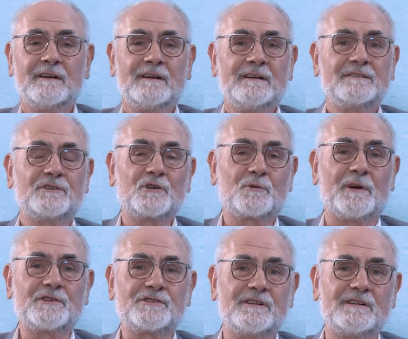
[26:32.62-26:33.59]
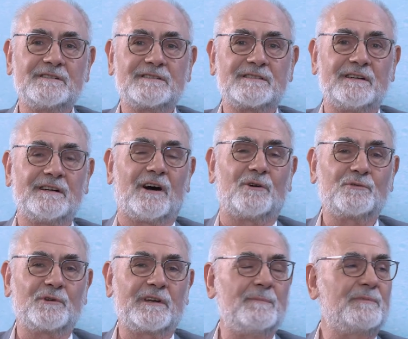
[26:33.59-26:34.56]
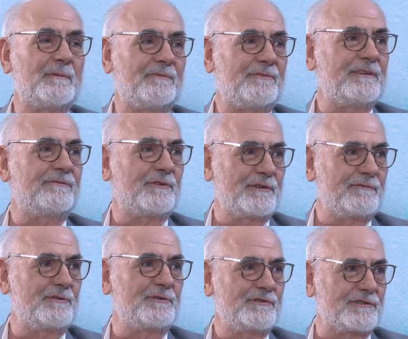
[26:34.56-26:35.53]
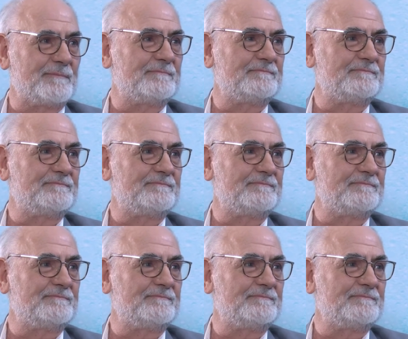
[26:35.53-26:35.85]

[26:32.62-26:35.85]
So the question is how to keep them fit for the future.